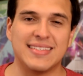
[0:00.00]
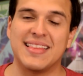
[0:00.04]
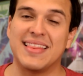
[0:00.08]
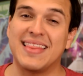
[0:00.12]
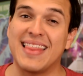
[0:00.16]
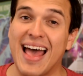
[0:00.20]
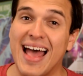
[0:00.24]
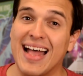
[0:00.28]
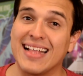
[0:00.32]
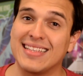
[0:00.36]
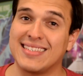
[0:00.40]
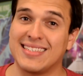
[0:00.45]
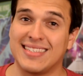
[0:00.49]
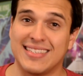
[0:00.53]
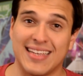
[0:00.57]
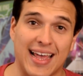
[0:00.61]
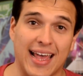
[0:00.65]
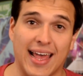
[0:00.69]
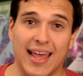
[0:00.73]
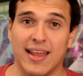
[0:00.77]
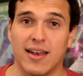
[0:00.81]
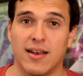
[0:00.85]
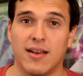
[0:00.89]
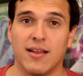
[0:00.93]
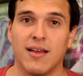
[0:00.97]
That
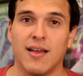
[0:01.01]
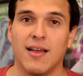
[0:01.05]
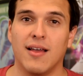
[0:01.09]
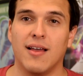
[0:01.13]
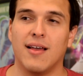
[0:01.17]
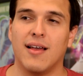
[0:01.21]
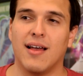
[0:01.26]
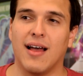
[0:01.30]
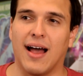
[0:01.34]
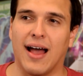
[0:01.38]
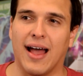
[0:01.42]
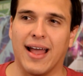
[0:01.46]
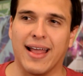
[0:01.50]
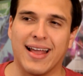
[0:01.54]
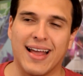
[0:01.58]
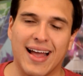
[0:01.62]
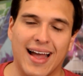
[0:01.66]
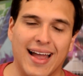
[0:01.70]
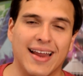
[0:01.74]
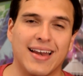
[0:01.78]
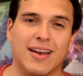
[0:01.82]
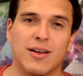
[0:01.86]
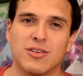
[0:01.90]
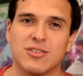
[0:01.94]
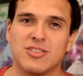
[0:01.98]
said, I
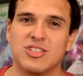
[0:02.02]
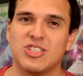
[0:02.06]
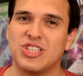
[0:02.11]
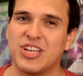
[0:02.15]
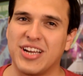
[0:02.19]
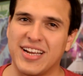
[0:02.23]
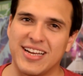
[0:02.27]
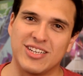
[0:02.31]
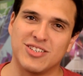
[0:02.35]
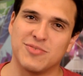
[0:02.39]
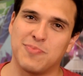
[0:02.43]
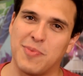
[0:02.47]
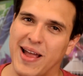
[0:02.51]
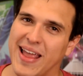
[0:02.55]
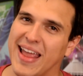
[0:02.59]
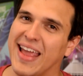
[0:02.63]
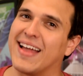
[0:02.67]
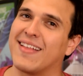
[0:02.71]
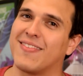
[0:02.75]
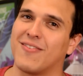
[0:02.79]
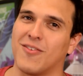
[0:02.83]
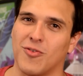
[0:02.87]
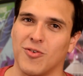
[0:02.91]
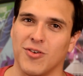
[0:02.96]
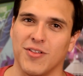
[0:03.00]
kind of changed my
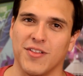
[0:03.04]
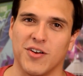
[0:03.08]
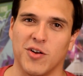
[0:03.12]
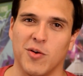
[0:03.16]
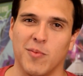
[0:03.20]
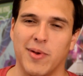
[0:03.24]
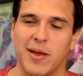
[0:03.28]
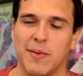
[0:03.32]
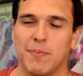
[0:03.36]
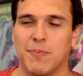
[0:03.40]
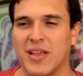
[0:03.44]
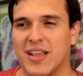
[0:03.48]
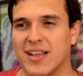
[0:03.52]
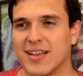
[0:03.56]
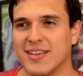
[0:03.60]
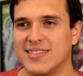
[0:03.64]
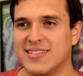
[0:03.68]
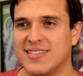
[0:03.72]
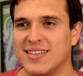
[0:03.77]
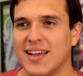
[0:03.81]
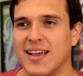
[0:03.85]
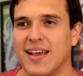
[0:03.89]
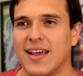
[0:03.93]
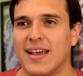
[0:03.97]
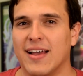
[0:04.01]
answer a little bit because
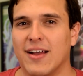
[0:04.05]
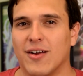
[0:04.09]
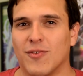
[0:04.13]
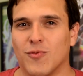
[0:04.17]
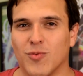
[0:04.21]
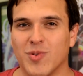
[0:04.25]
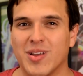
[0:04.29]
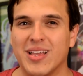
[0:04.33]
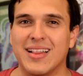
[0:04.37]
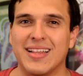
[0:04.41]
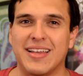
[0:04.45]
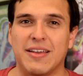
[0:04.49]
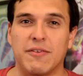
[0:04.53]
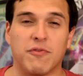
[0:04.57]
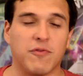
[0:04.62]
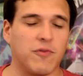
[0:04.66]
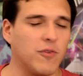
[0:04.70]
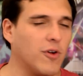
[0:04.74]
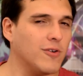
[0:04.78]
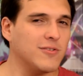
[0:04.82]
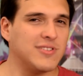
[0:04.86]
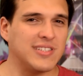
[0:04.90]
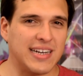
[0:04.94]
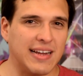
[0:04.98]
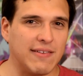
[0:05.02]
really
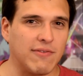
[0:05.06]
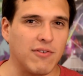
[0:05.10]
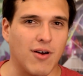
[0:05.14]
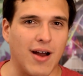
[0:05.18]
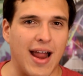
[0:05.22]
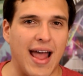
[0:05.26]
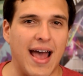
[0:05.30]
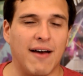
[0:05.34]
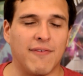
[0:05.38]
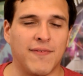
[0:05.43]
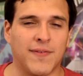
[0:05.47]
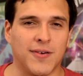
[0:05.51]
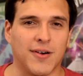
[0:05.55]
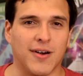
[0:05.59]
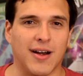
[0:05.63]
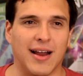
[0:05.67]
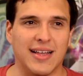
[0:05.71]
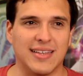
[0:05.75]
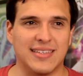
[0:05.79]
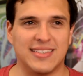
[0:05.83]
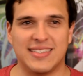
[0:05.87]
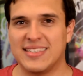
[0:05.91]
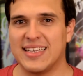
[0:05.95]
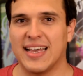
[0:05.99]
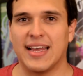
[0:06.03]
Frozen Ever After
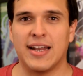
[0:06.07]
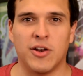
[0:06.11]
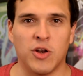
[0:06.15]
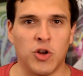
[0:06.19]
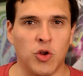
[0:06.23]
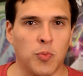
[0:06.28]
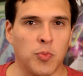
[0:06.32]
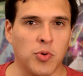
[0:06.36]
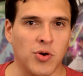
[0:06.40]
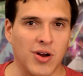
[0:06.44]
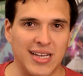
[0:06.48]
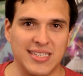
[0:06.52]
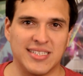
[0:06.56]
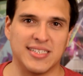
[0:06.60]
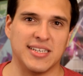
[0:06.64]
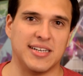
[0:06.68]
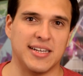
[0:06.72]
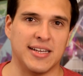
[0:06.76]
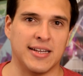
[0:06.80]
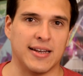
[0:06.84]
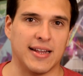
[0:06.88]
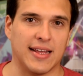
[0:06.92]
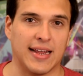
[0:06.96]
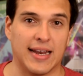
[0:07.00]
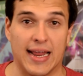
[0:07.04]
has set a new
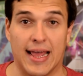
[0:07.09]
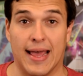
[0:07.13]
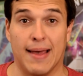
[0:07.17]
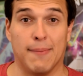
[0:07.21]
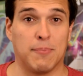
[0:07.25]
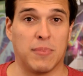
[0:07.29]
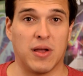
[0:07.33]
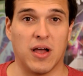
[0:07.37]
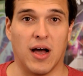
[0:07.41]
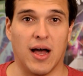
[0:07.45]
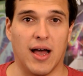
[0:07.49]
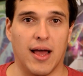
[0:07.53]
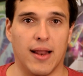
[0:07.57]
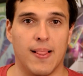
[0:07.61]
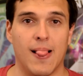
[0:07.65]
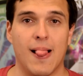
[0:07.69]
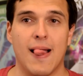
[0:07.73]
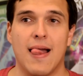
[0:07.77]
precedent in Epcot.